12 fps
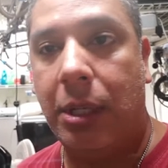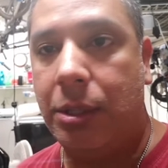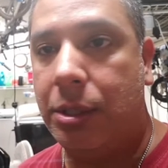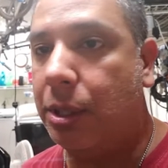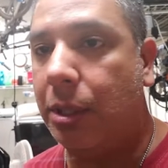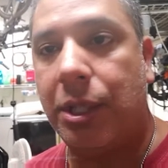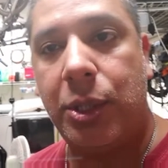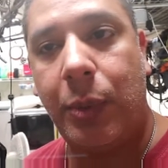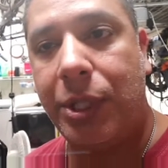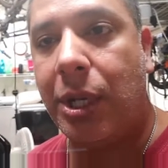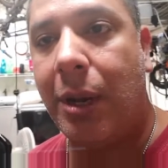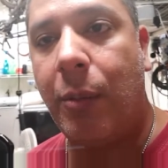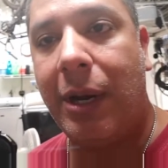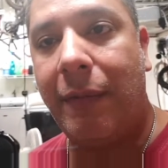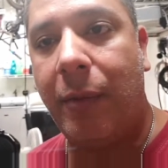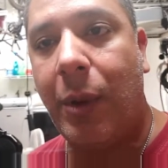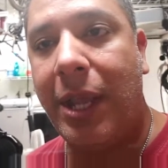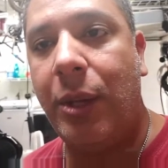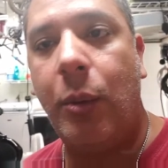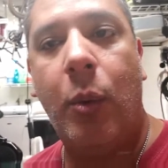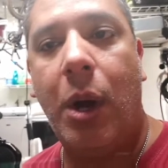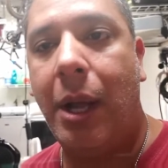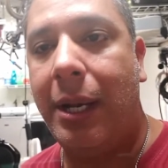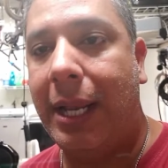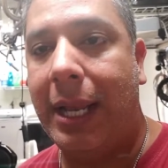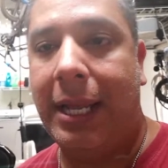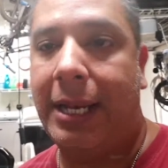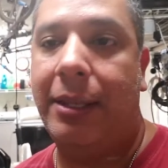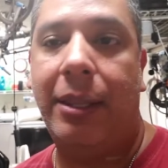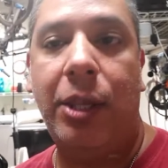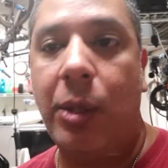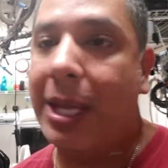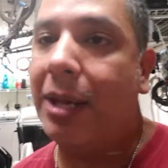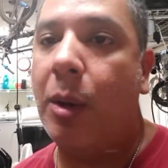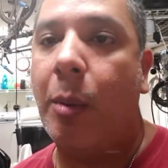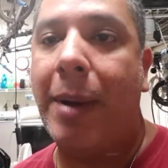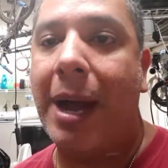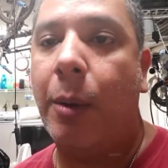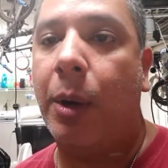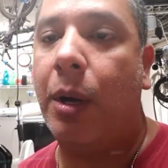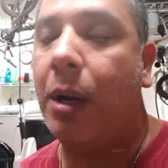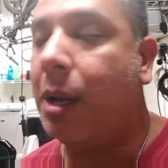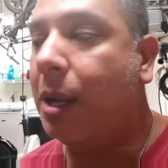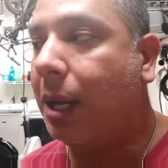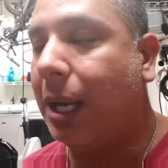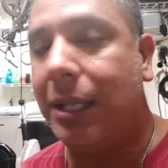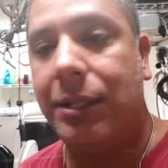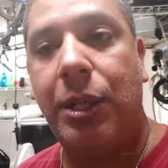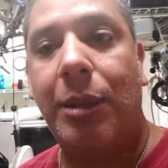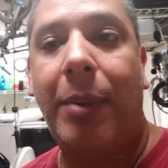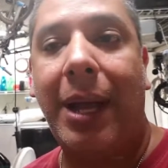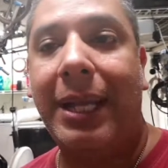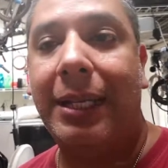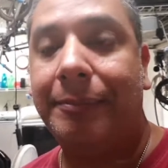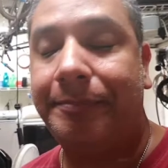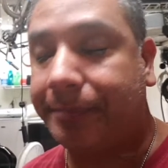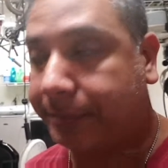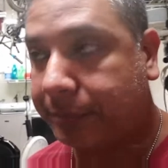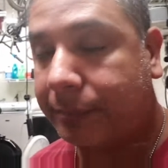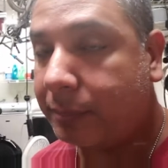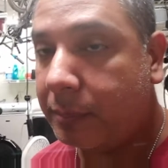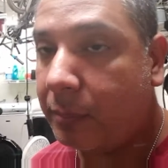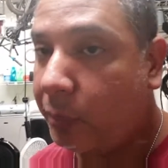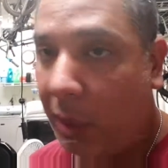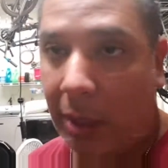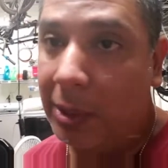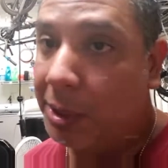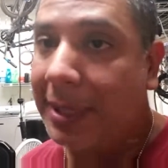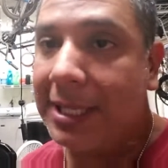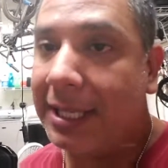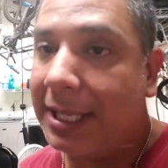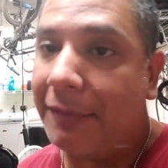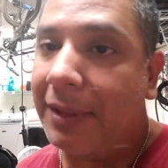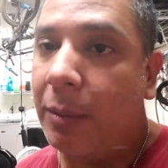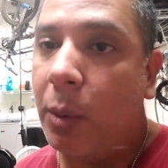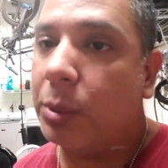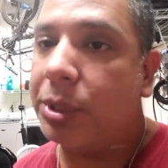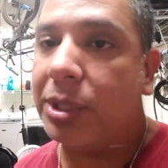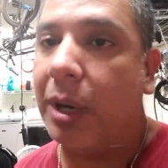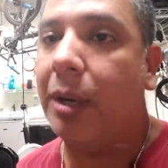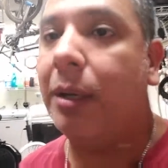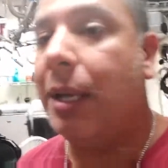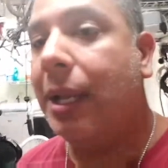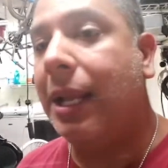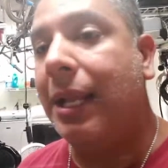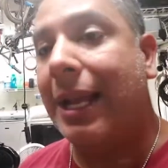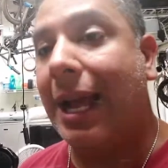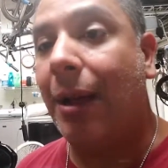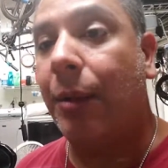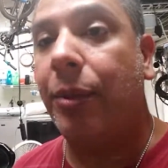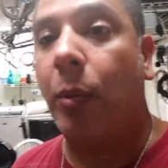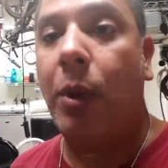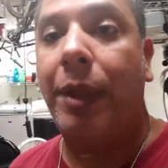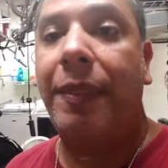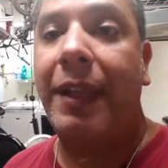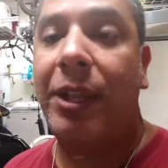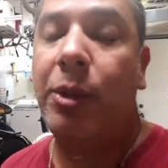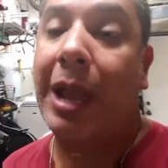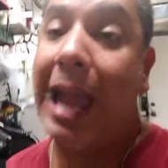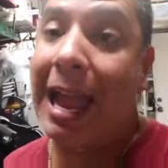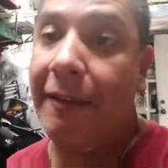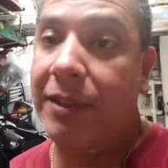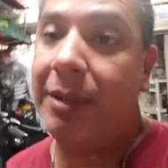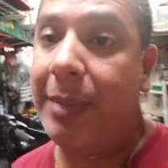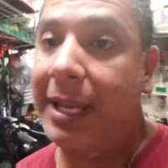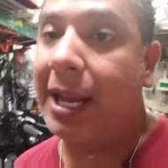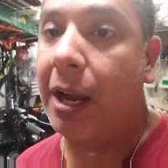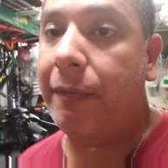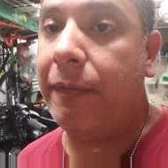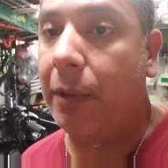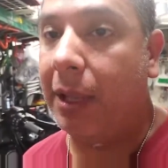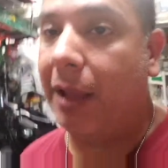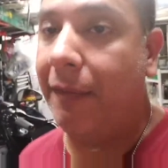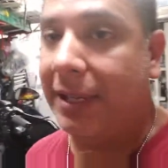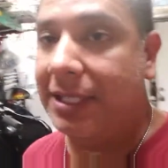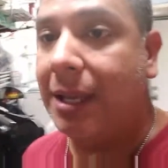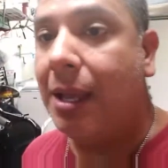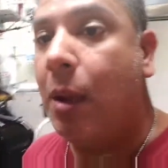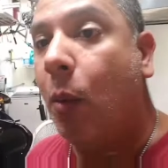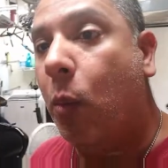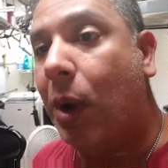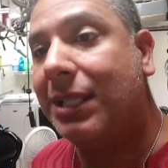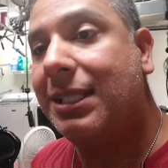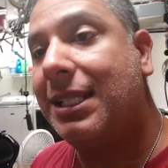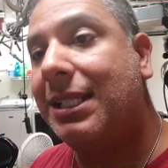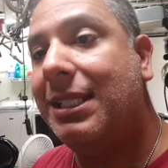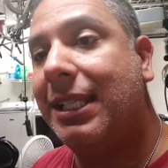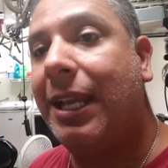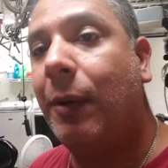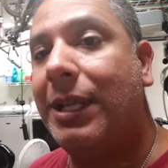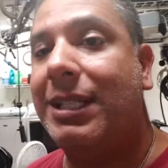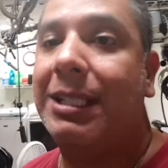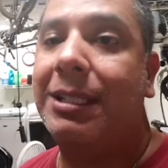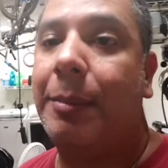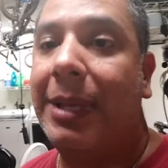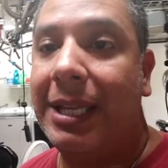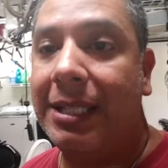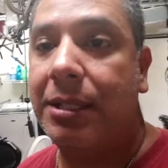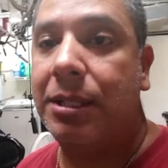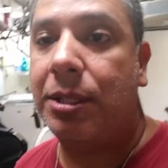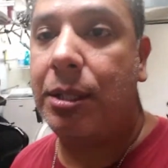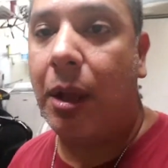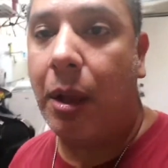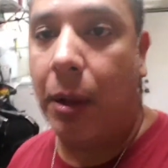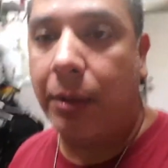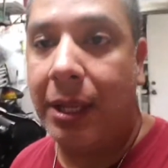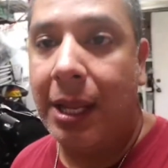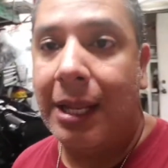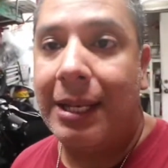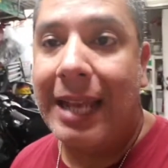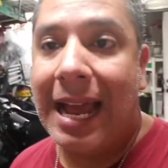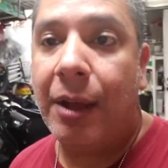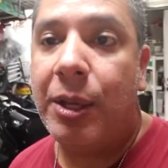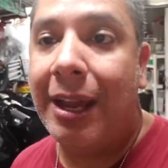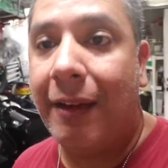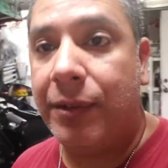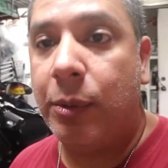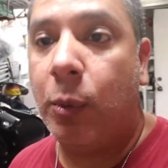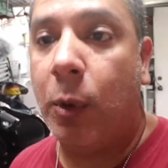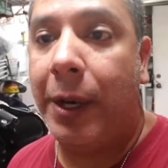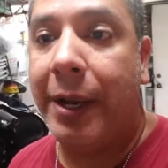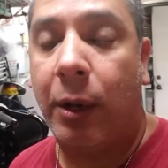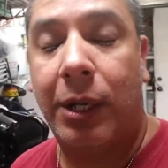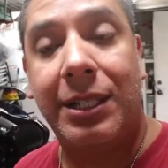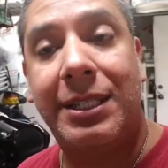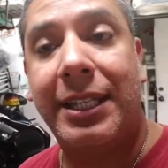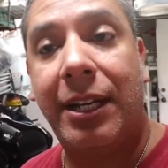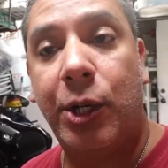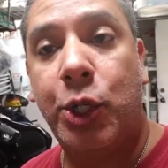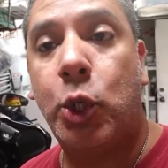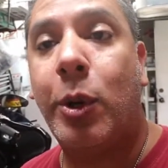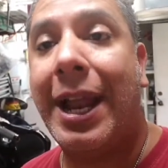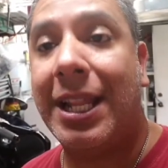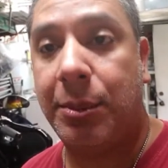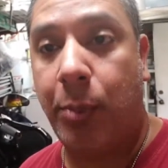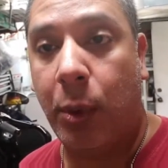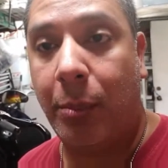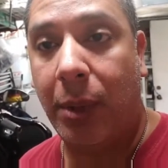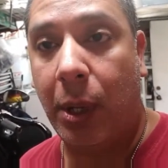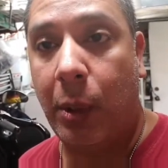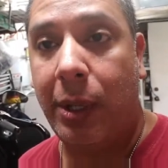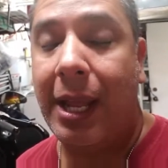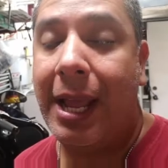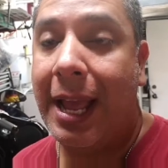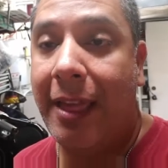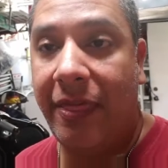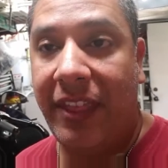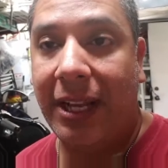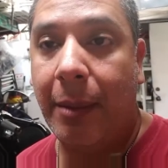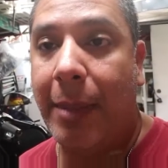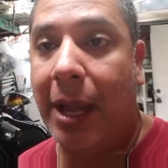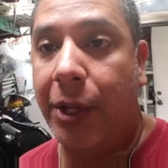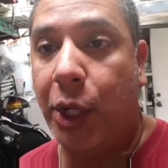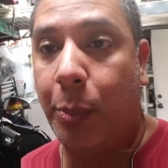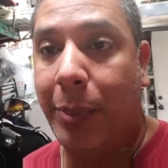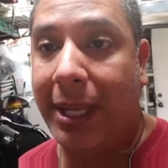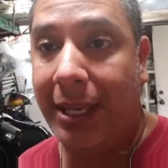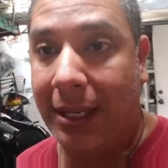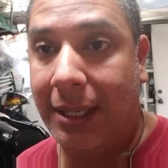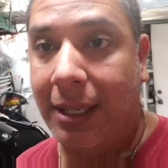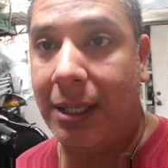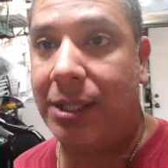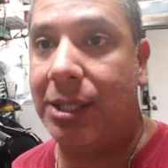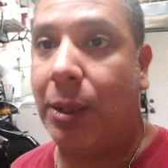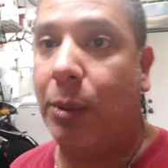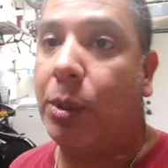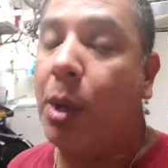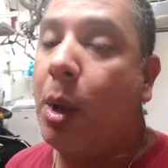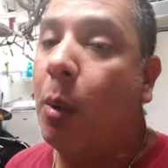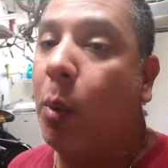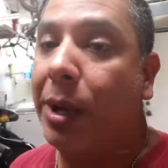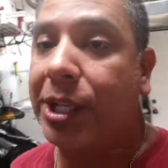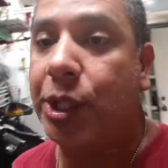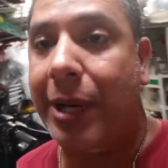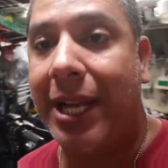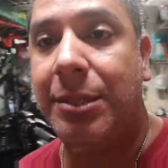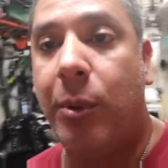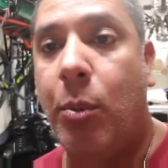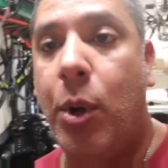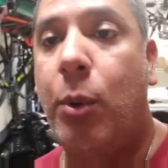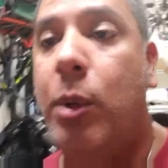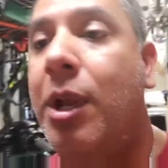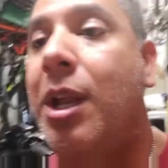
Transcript: can turn the switch on whatever way you want, and you get no power to the bike, which means it definitely won't start. Now, the one thing you have to be careful of is, once this security system is installed, now you have to worry or consider transport mode and think about your pin. So what is transport mode?